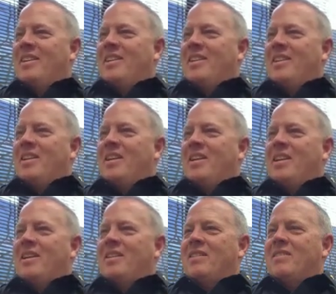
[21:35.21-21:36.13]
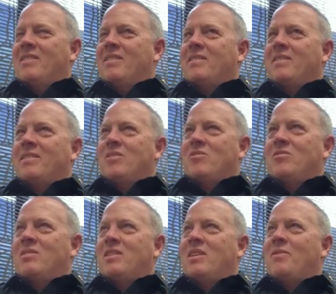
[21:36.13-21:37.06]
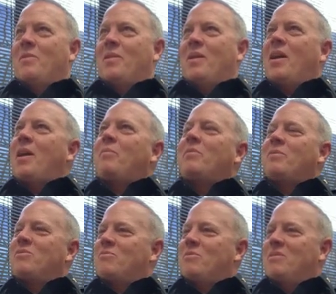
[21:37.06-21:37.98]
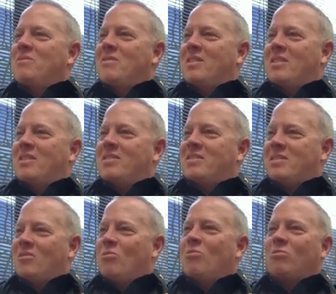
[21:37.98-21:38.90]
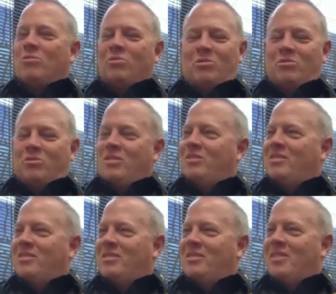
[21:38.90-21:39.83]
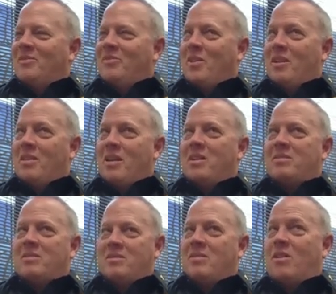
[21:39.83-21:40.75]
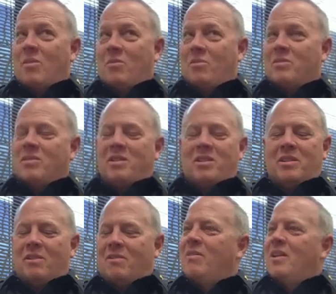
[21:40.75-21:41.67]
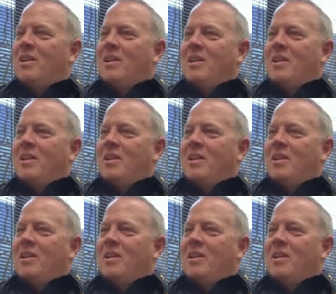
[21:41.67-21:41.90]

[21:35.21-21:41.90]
Mm-hmm. And you see what happens when you guys and girls do such a, a fantastic job, which they do,